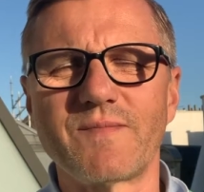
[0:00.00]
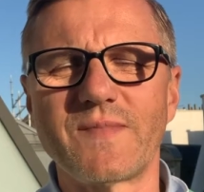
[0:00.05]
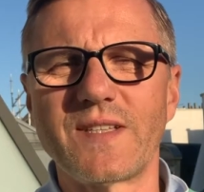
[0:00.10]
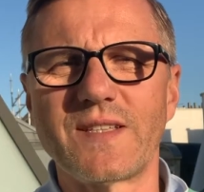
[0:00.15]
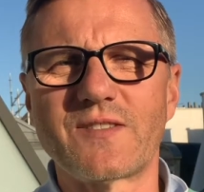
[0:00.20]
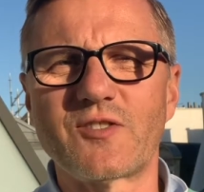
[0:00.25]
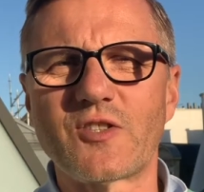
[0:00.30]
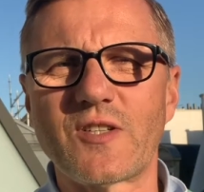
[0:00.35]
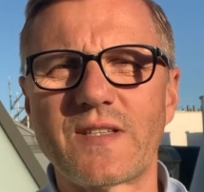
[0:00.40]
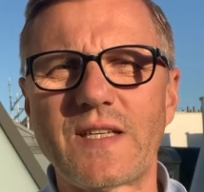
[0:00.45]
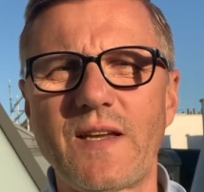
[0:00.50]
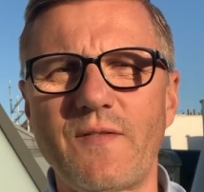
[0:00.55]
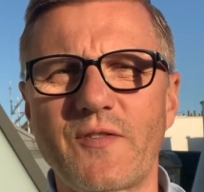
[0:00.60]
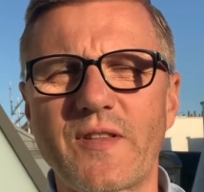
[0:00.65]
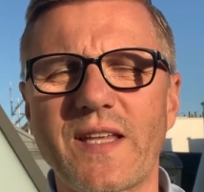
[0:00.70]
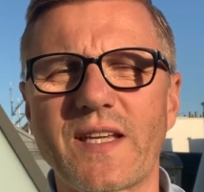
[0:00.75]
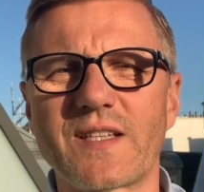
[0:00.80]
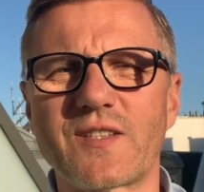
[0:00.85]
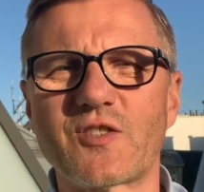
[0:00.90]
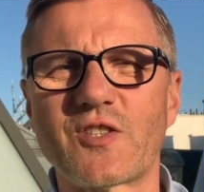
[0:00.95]
It's just,
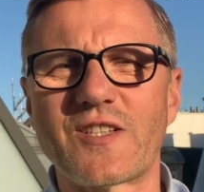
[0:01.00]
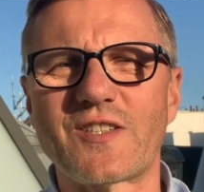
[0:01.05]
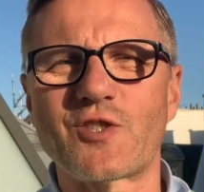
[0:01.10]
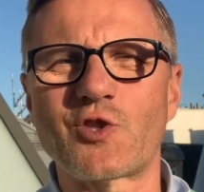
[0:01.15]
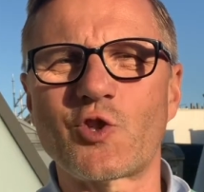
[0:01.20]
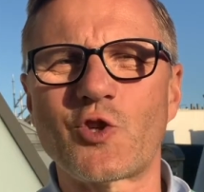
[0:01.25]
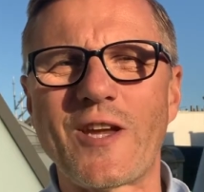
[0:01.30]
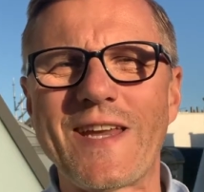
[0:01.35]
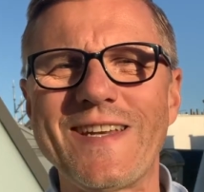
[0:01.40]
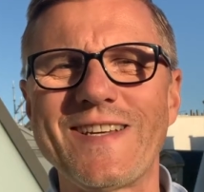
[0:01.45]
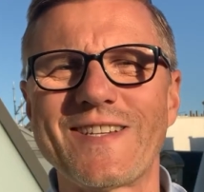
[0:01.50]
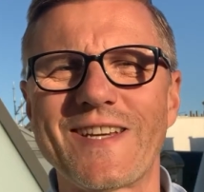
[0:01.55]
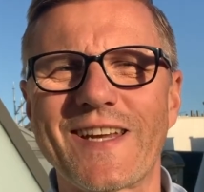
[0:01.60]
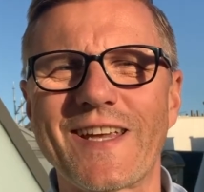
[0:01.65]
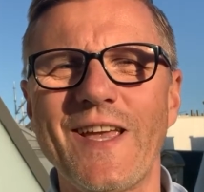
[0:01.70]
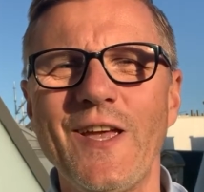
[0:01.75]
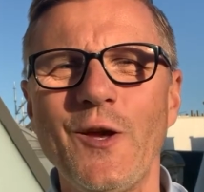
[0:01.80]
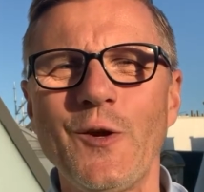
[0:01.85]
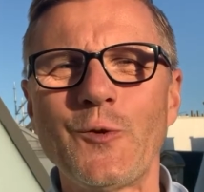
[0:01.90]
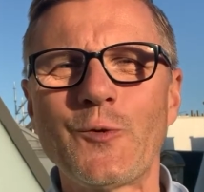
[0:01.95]
everything is just changing
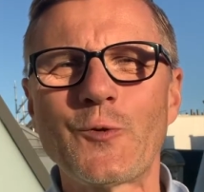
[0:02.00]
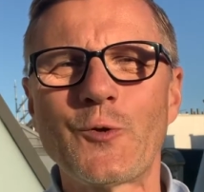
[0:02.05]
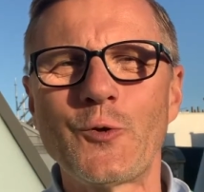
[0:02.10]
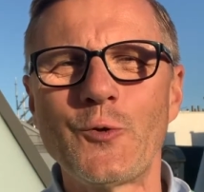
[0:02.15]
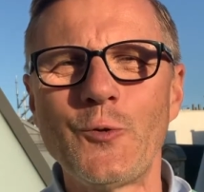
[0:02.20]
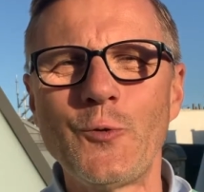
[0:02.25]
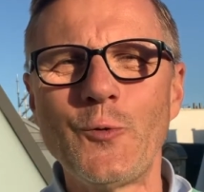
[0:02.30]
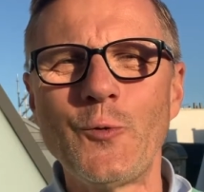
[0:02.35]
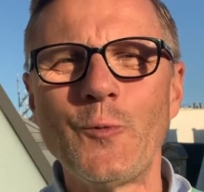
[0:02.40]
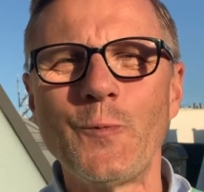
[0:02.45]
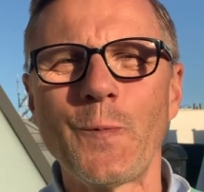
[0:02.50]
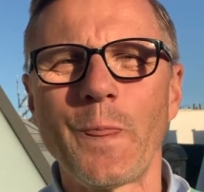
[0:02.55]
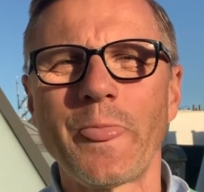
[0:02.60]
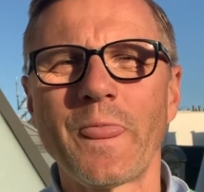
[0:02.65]
too